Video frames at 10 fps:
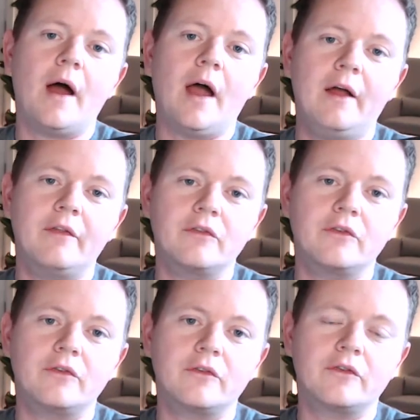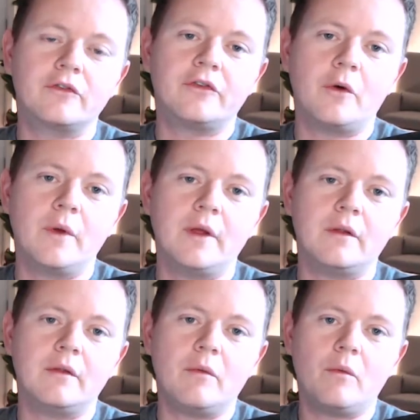And so
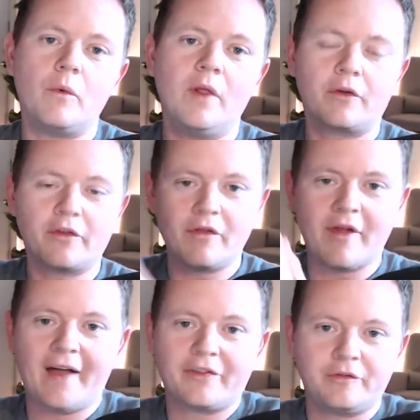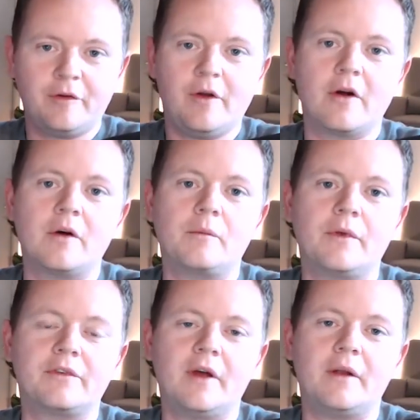we looked at that sphere and we
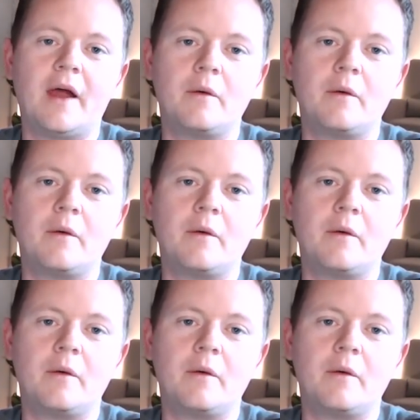said, hey,